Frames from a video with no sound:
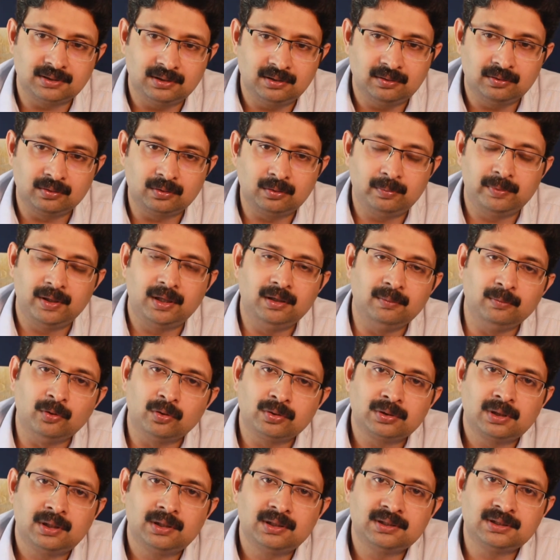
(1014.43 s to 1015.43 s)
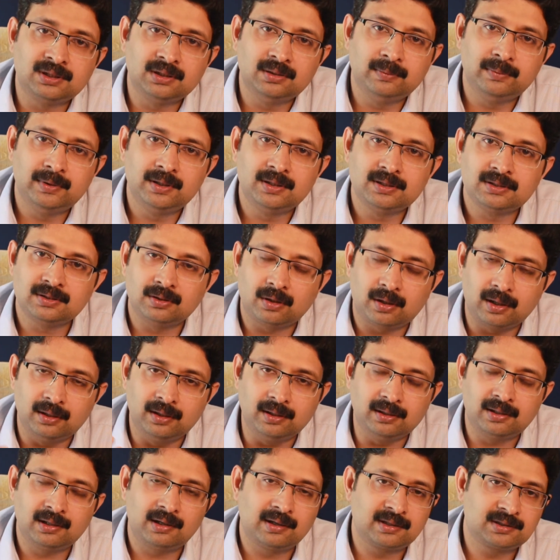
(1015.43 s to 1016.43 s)
It could be an emotional disturbance or an
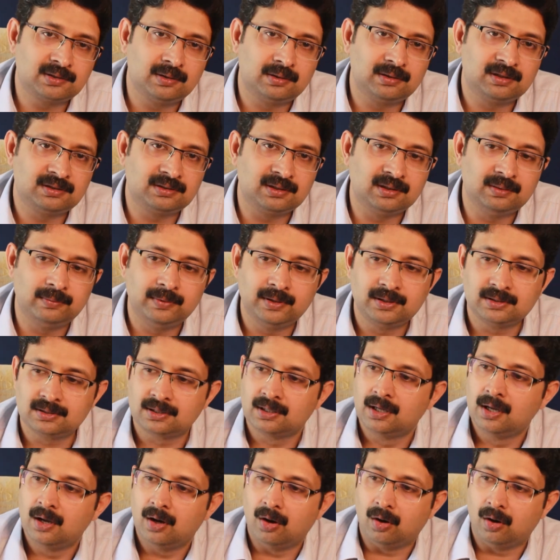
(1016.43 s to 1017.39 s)
intellectual disturbance,